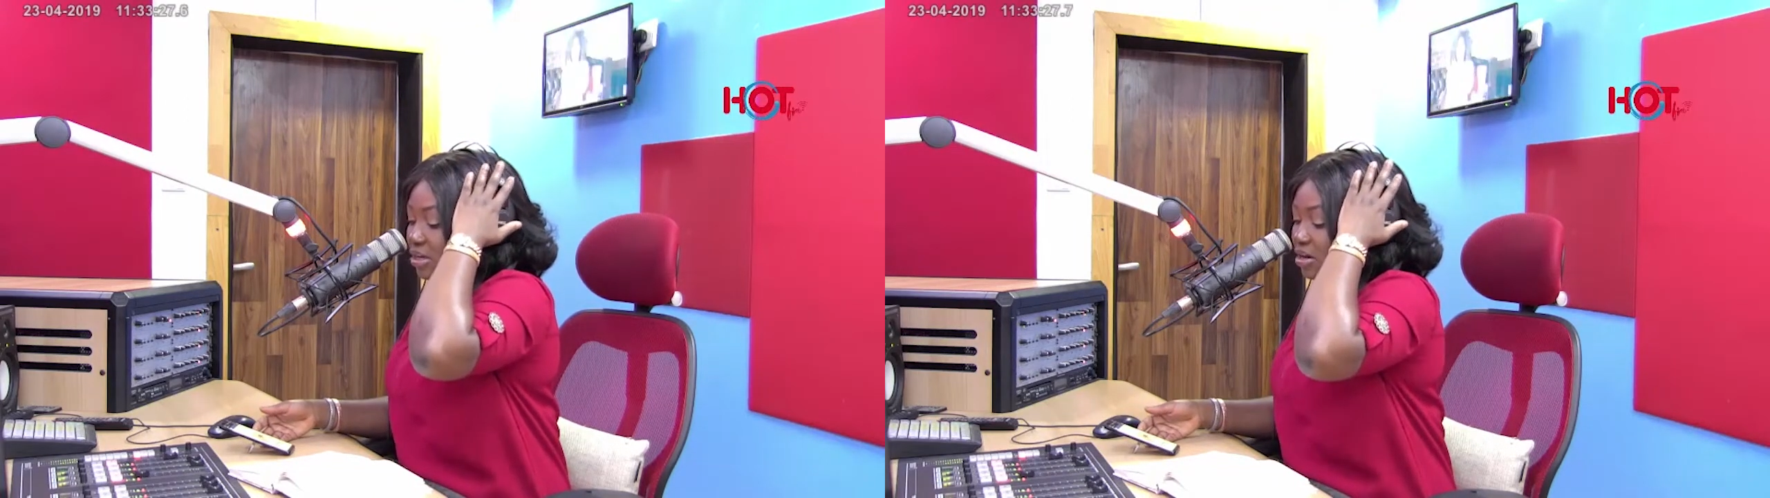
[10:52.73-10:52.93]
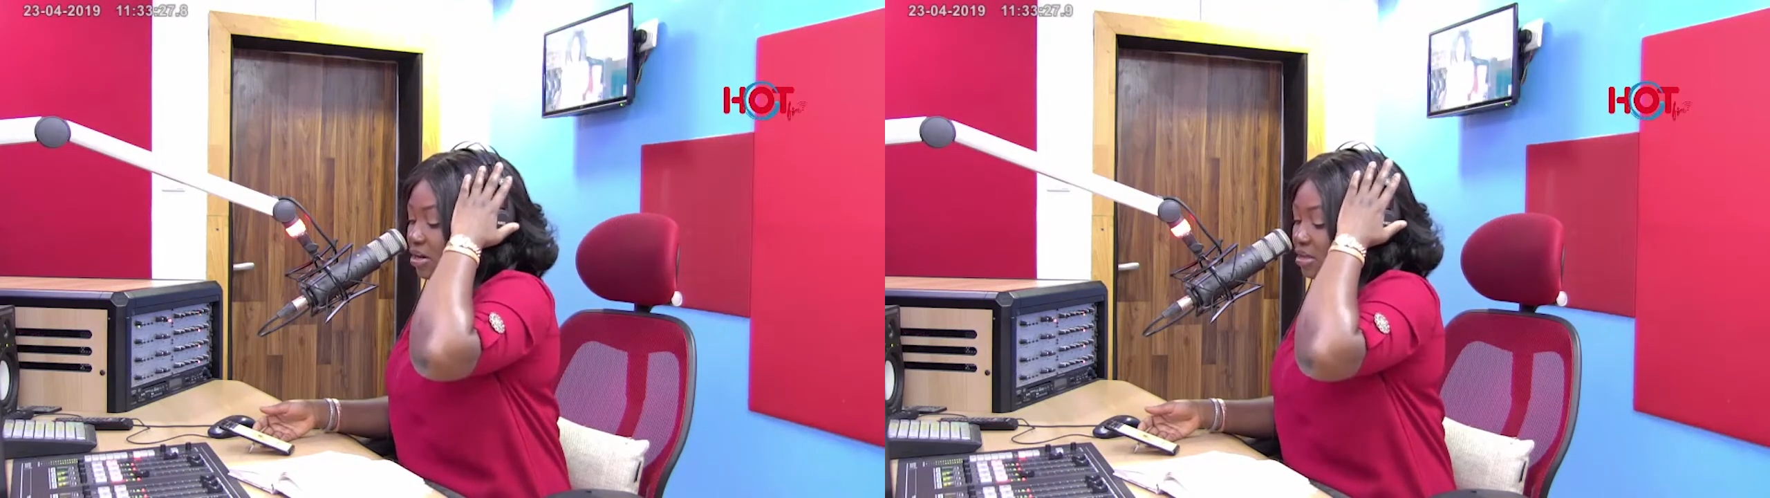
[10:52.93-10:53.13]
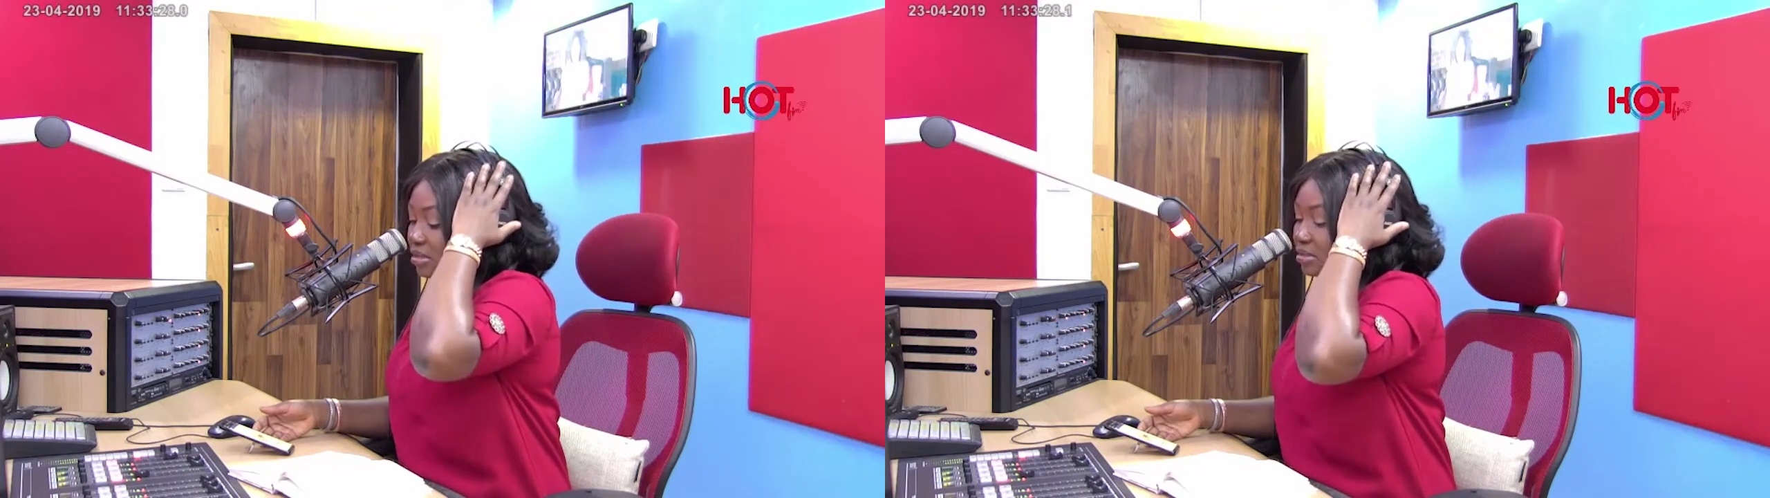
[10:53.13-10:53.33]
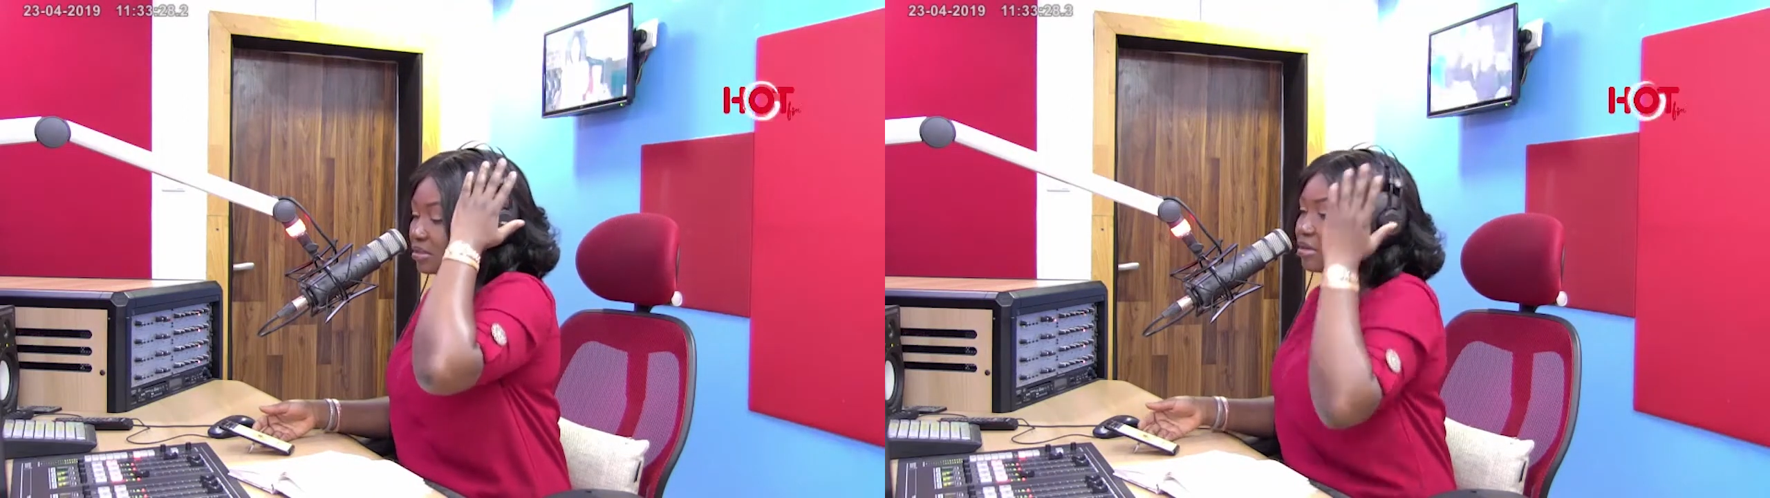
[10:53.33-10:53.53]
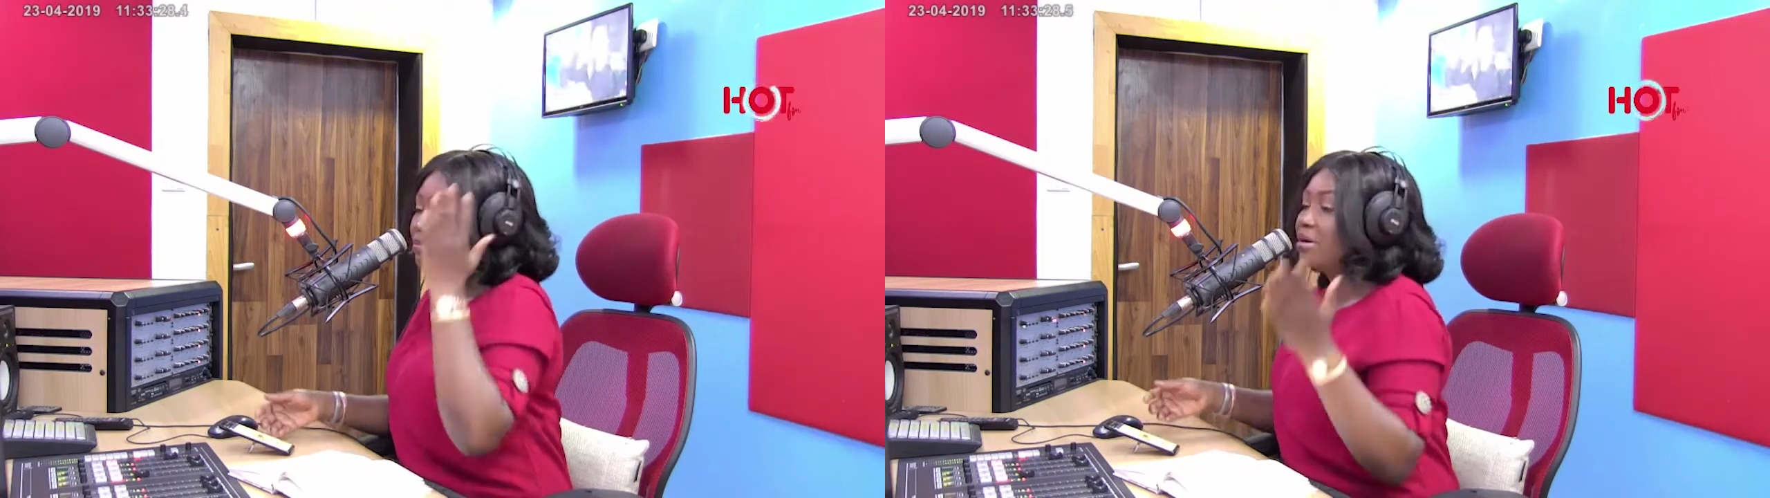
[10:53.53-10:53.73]
I
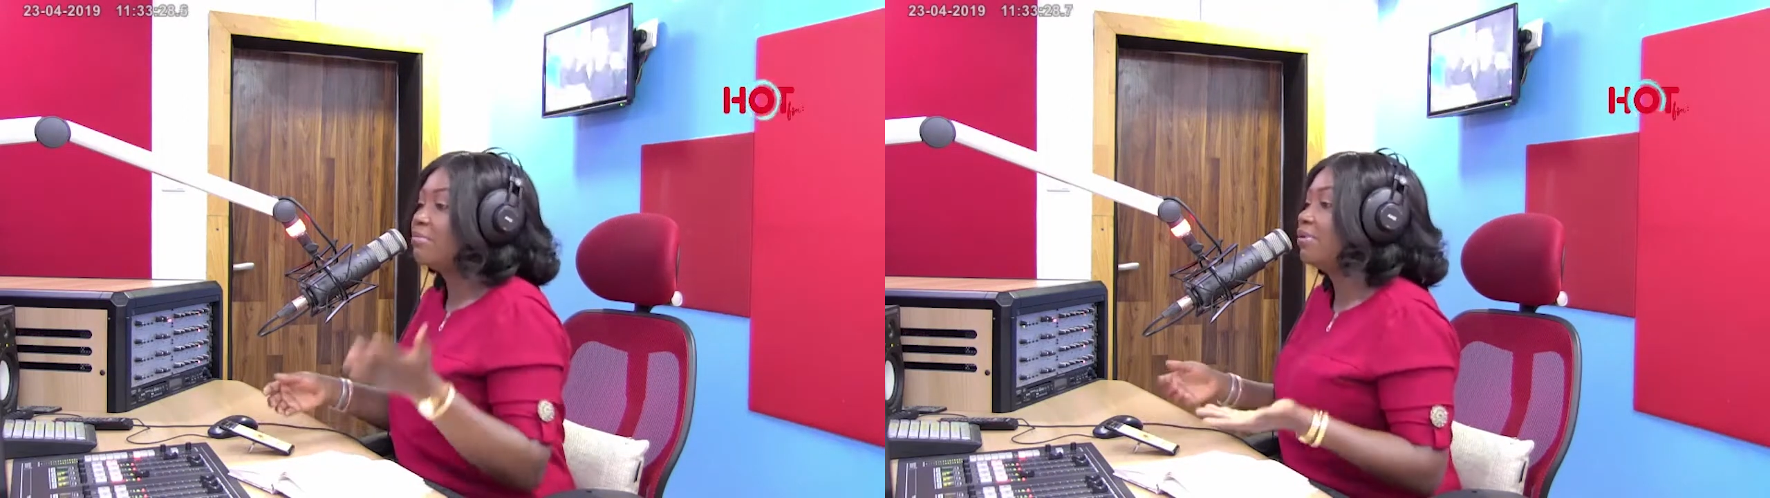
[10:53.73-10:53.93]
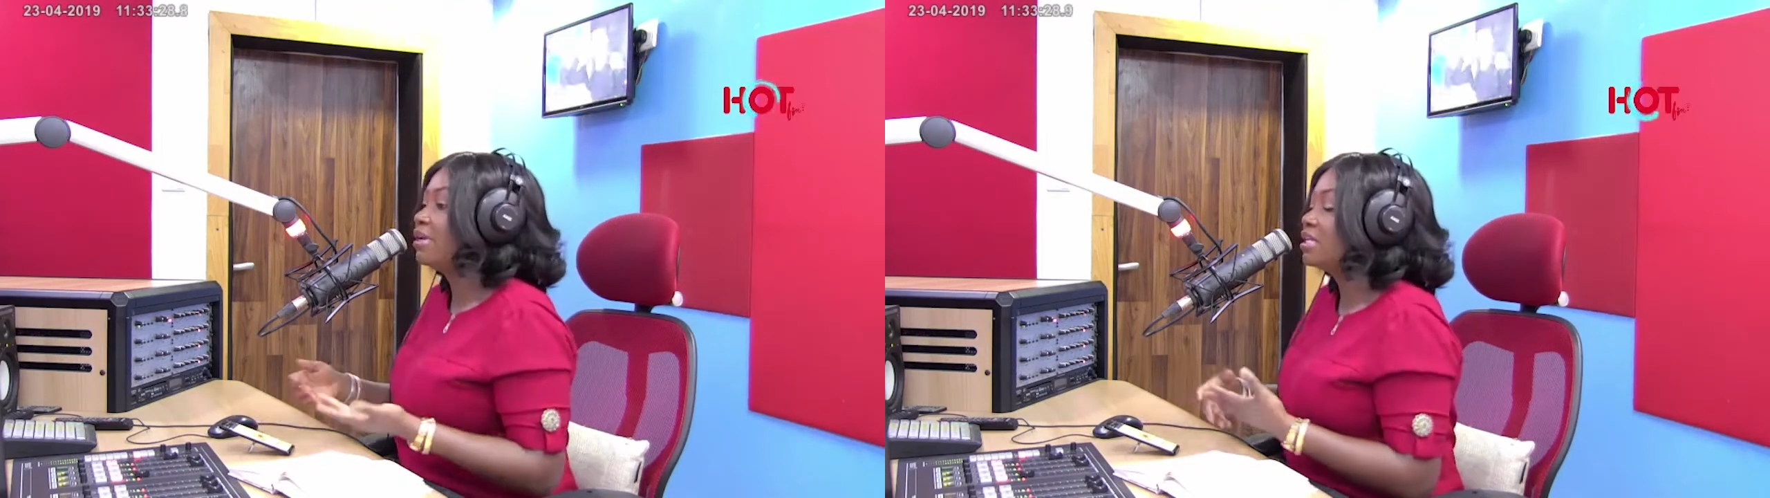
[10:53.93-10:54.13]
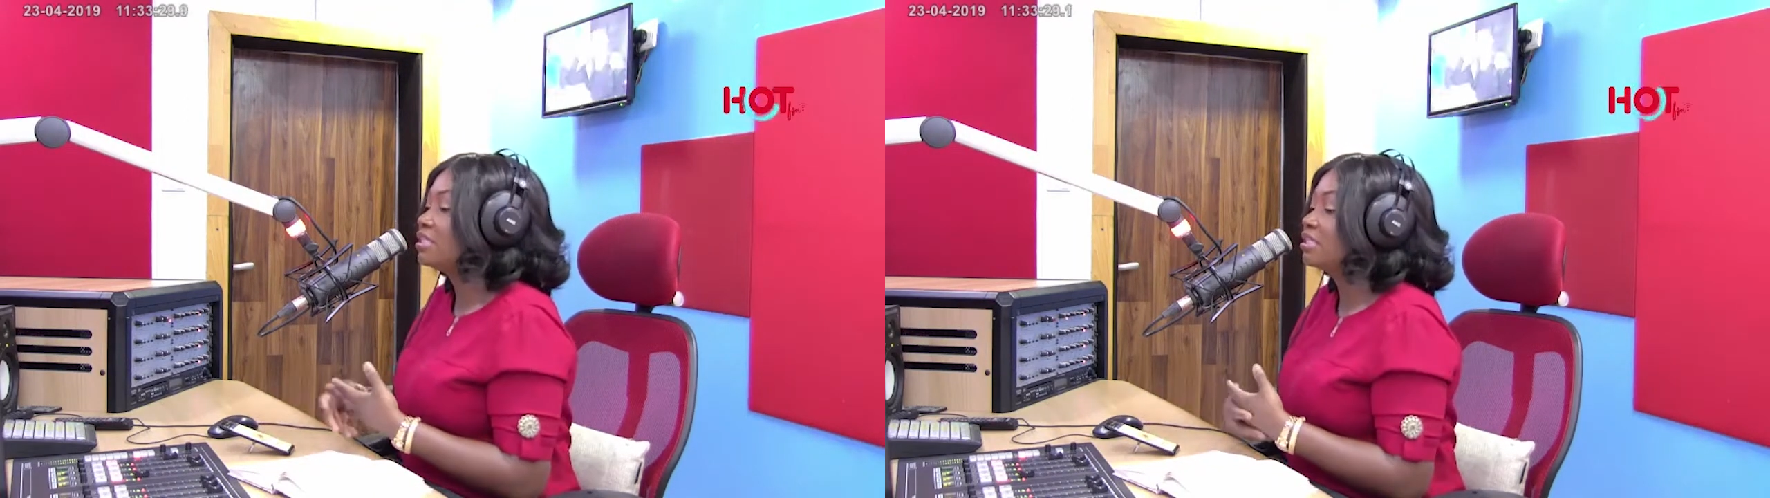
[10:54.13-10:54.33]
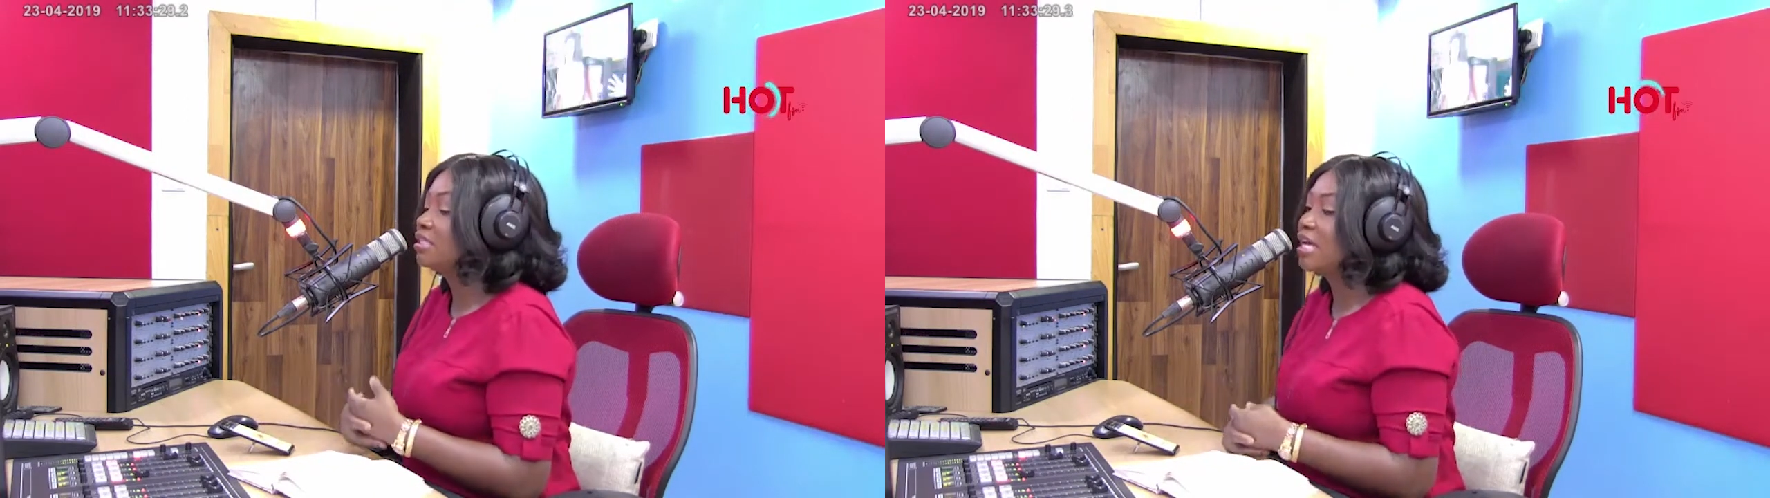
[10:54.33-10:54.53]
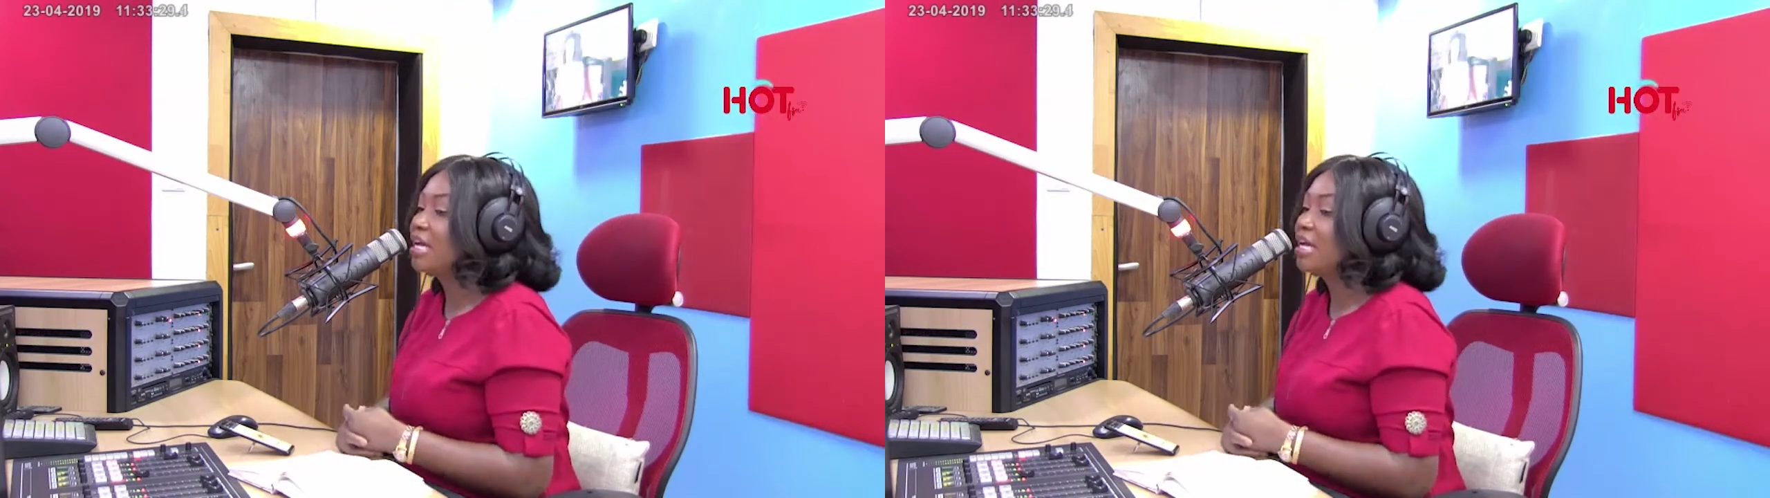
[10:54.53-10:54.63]
asked about brilliant.